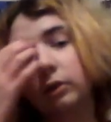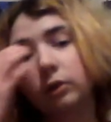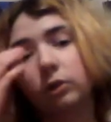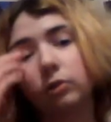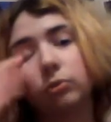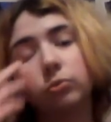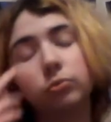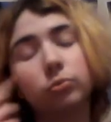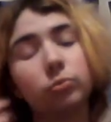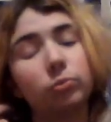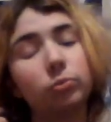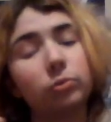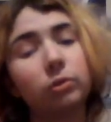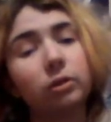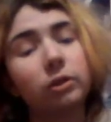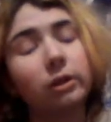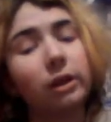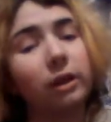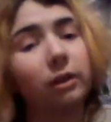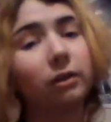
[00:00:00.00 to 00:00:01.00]
you
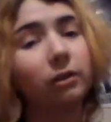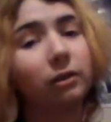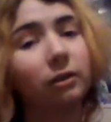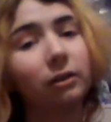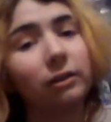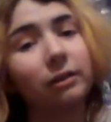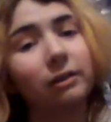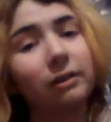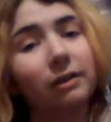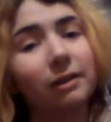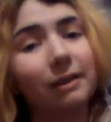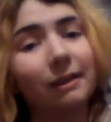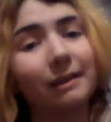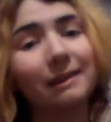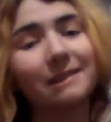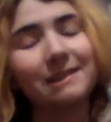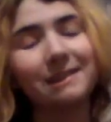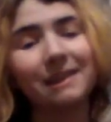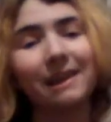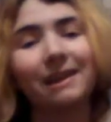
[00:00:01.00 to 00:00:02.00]
can
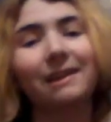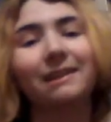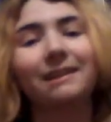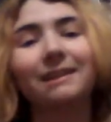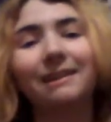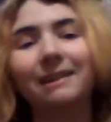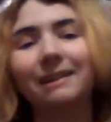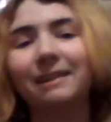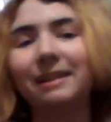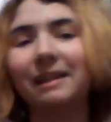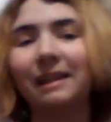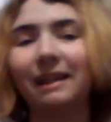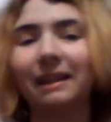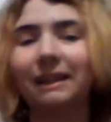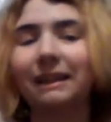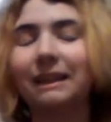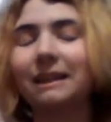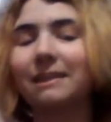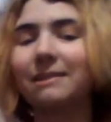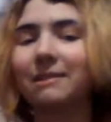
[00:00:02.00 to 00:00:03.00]
stay
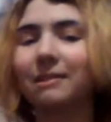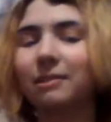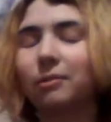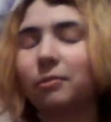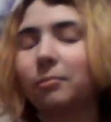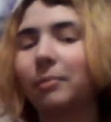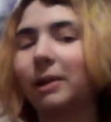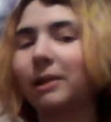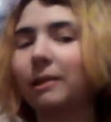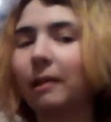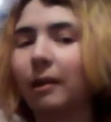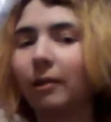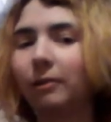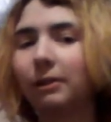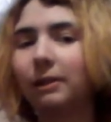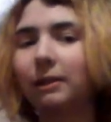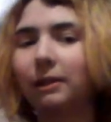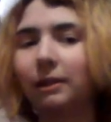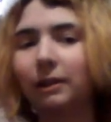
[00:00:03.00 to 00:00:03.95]
and listen to my tale.